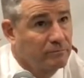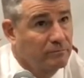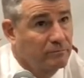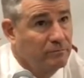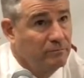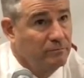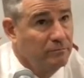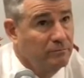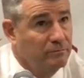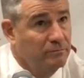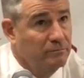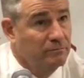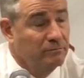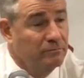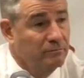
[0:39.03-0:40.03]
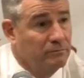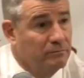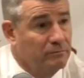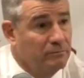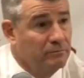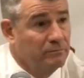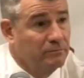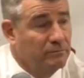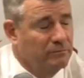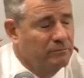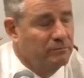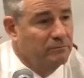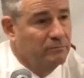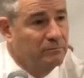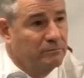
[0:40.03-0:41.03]
had obviously some, some good signs
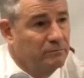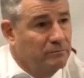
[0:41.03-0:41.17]
tonight.